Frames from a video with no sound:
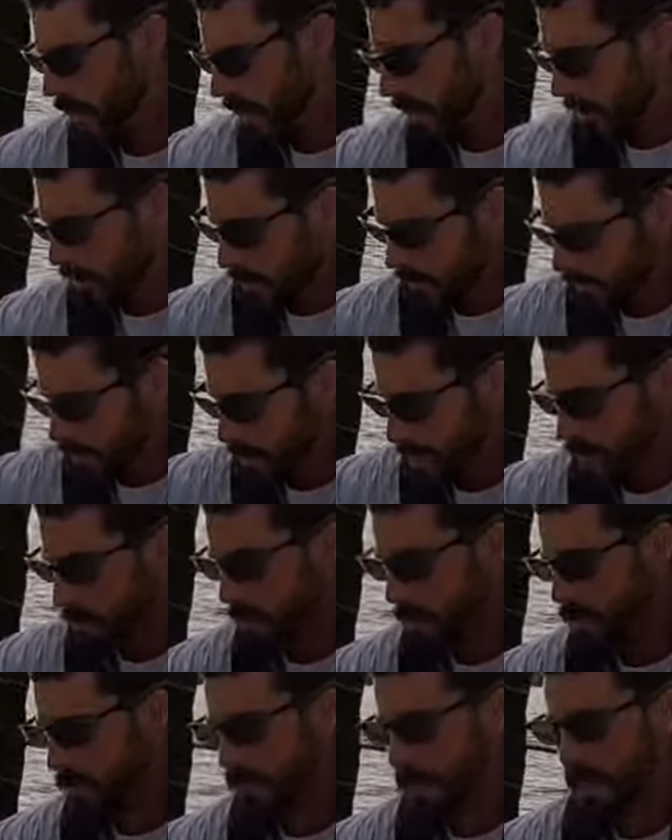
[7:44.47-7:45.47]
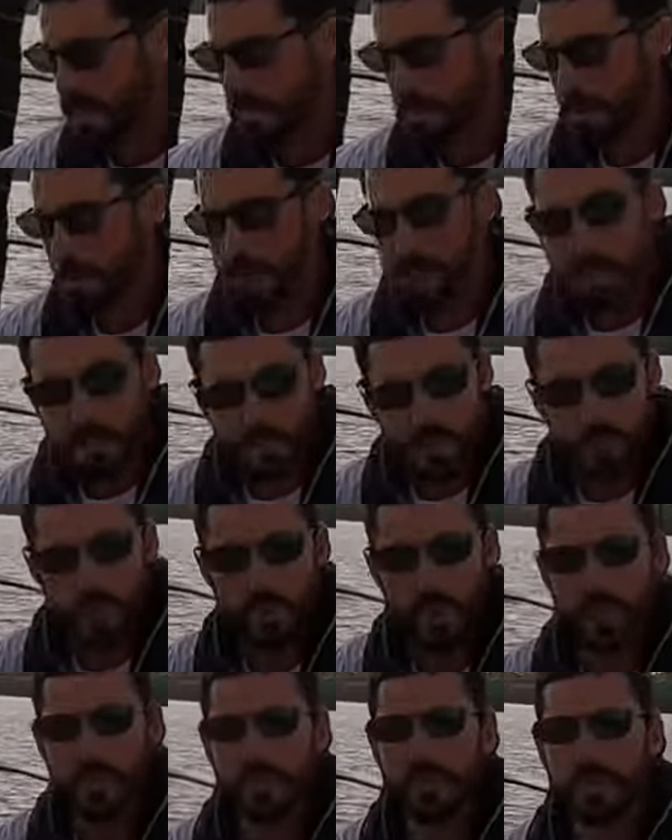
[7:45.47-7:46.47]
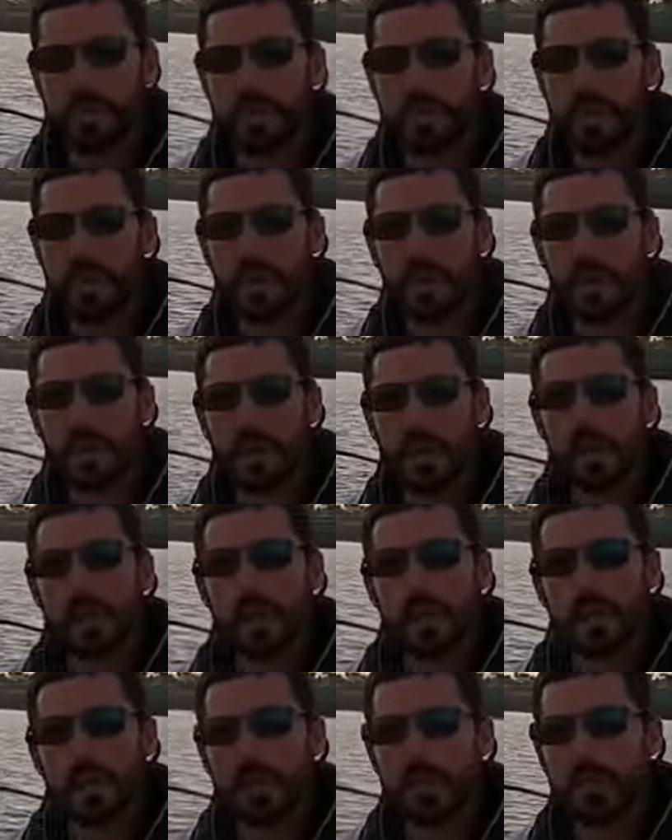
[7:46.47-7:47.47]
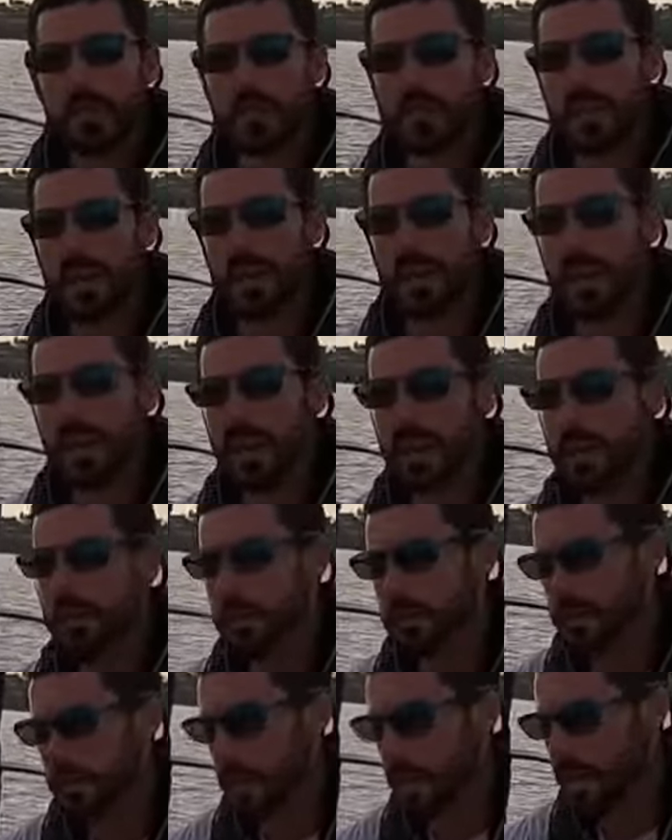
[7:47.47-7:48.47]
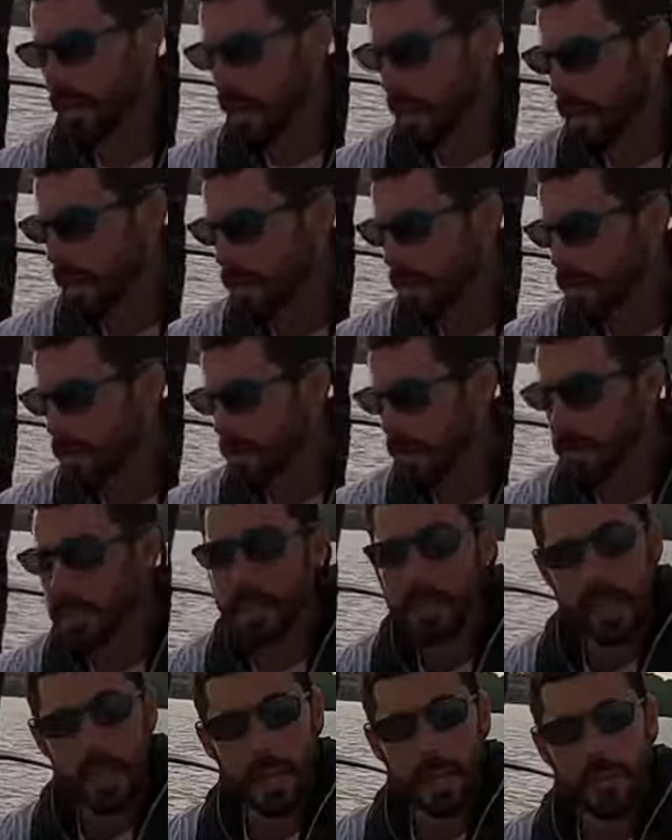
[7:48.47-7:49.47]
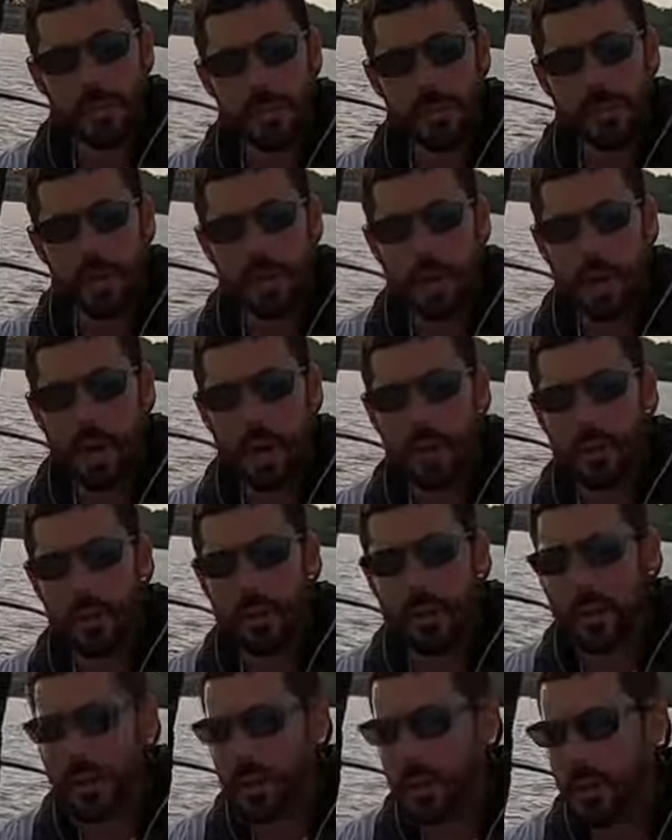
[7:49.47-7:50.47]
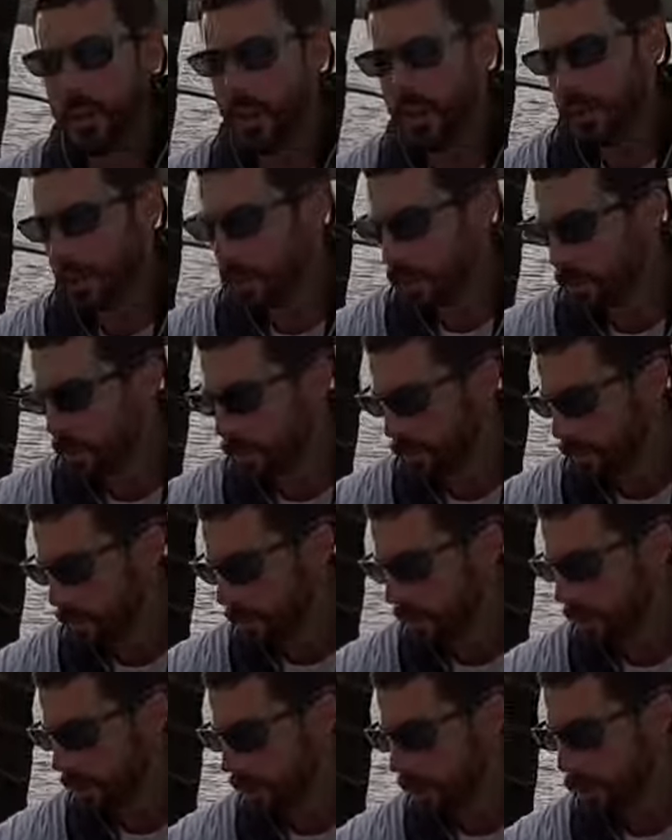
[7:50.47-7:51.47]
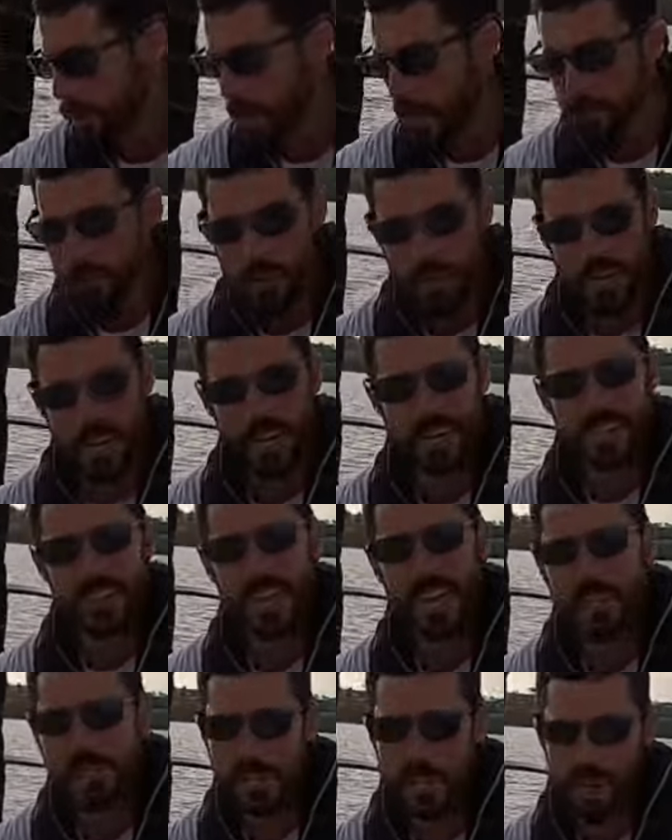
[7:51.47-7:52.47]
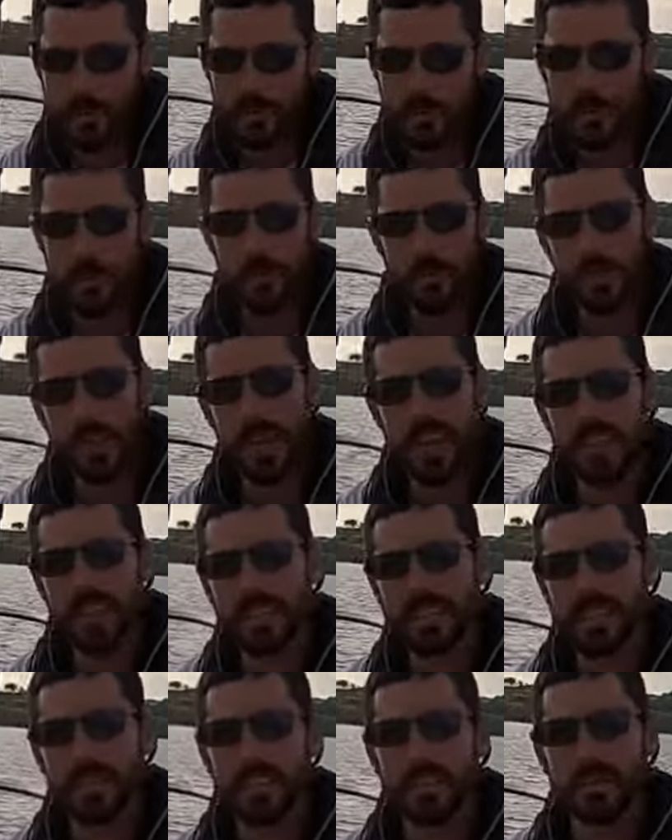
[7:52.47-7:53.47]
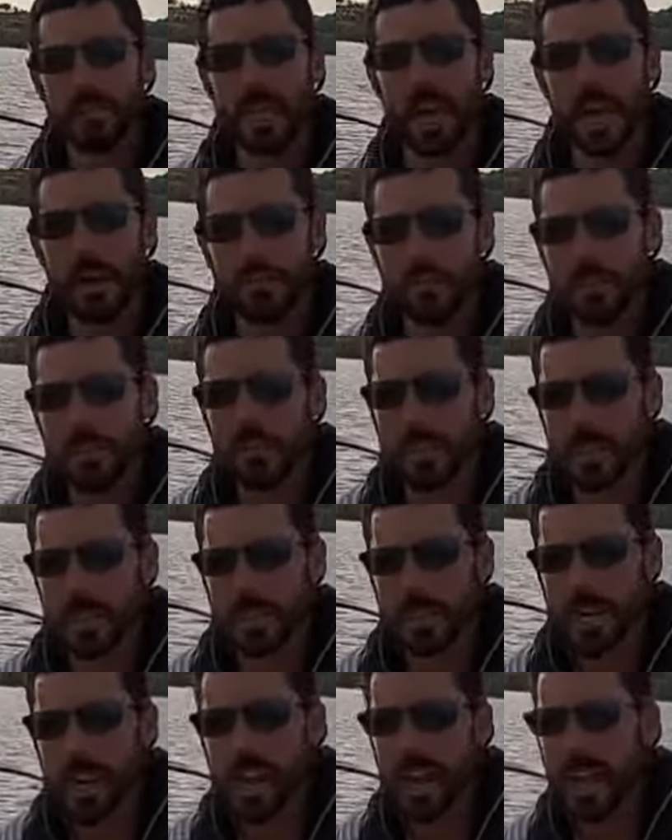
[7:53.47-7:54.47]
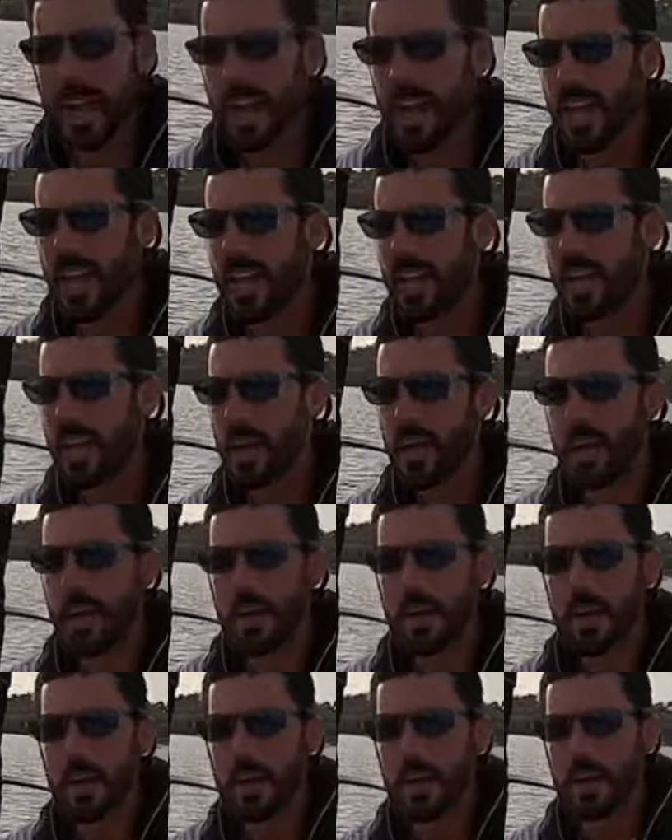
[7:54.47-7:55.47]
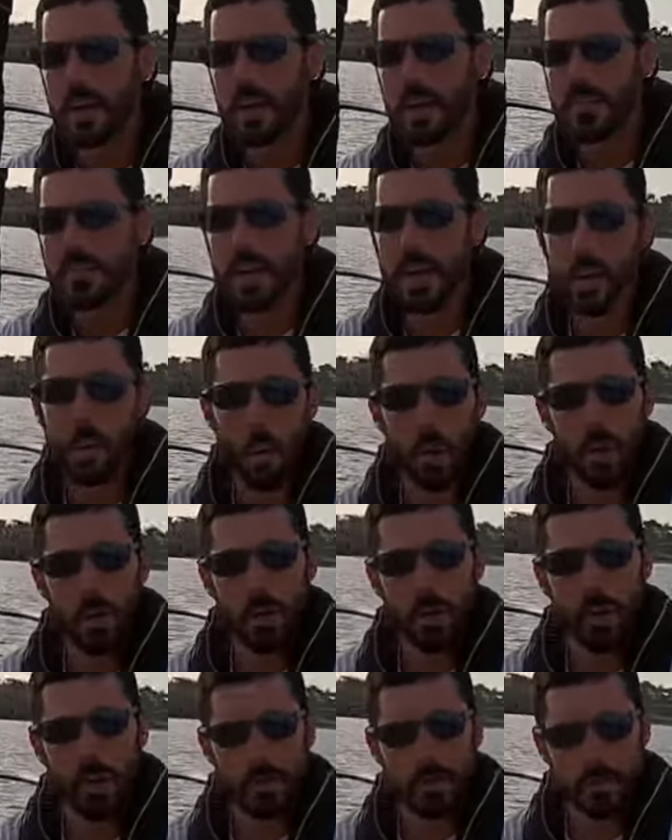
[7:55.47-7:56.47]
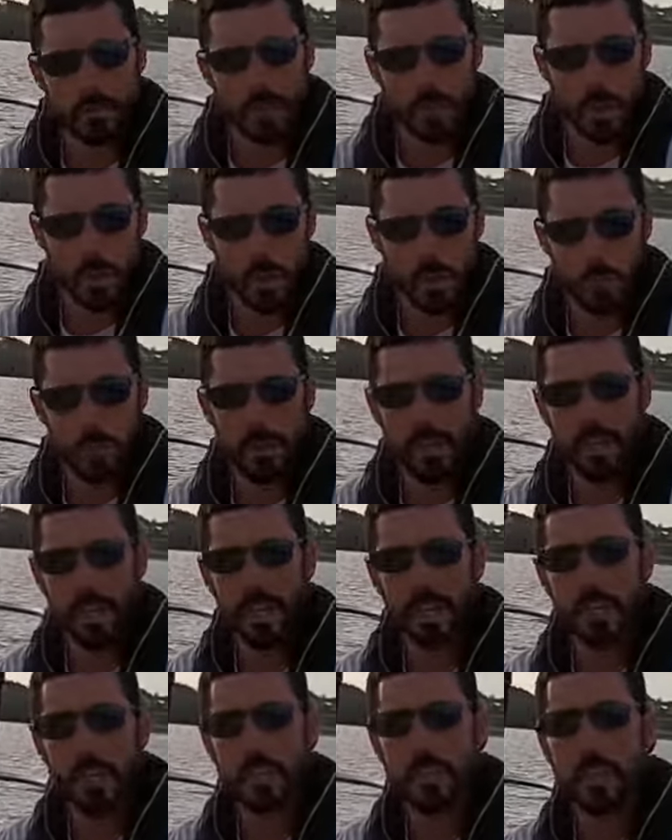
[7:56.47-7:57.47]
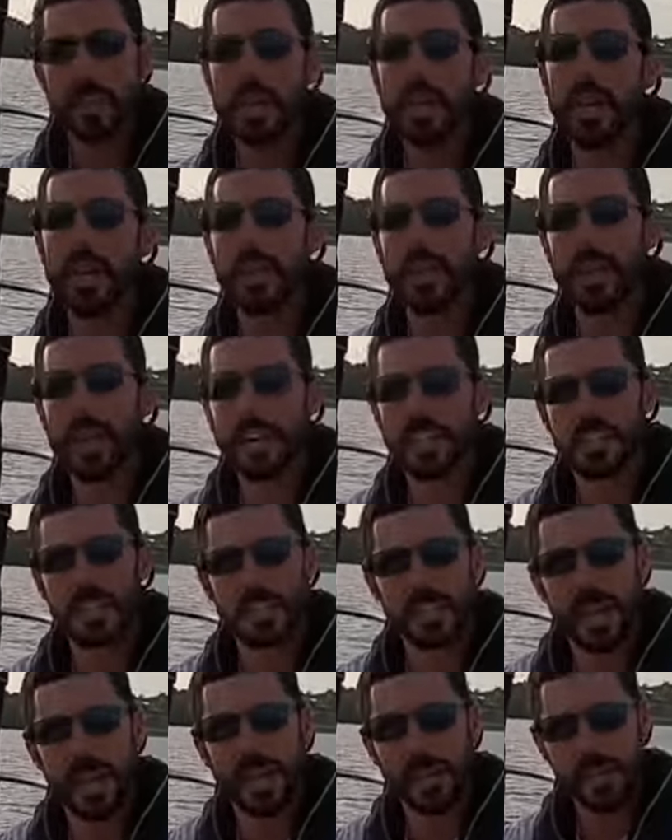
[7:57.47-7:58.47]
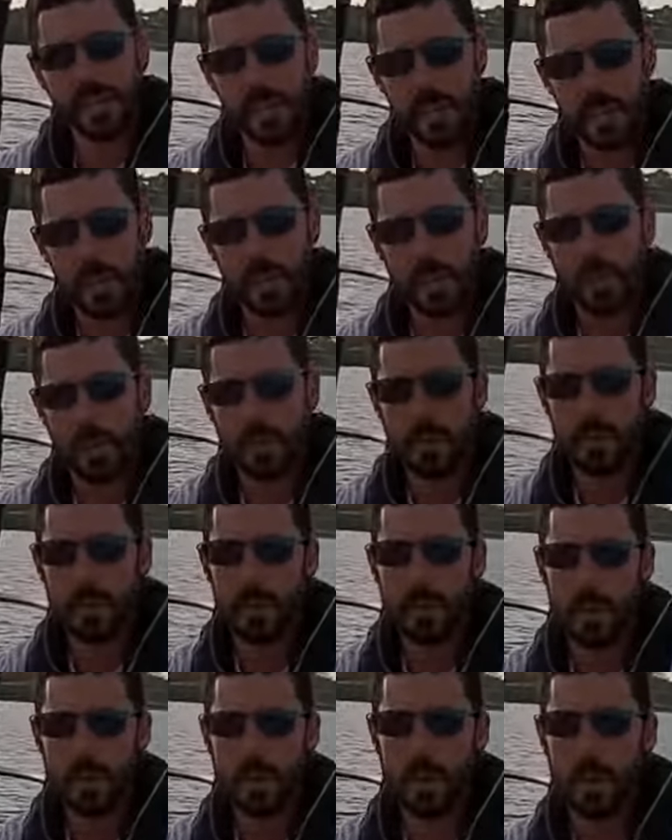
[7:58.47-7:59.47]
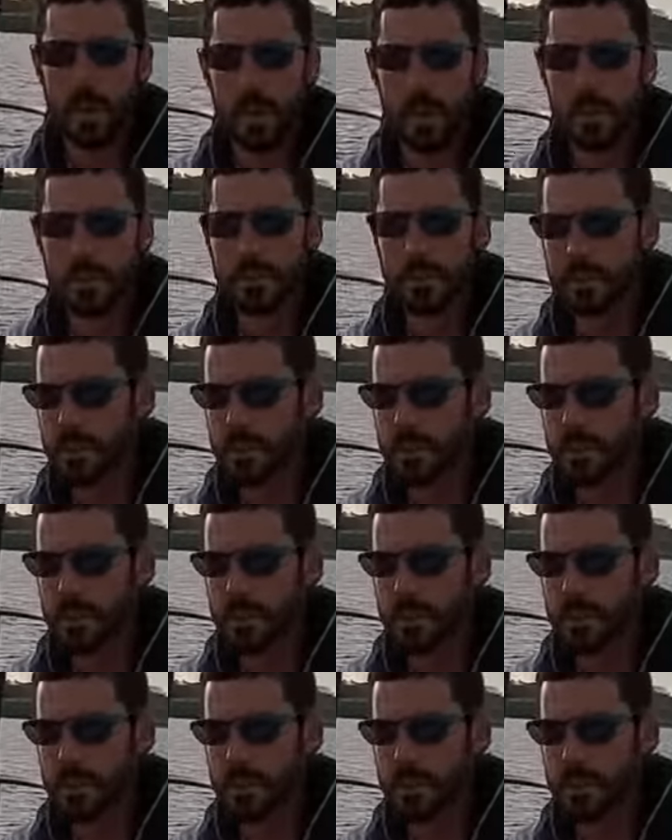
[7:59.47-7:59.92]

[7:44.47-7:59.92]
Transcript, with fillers: of a unique system. Most people are just going to uh, use a uh, use a cleat hitch around uh, around their forward cleat wherever they're going to tension it from. Or like I said, sometimes you can tie a tie a water knot, just put a loop in the end of your rigging and then actually tension it with either uh,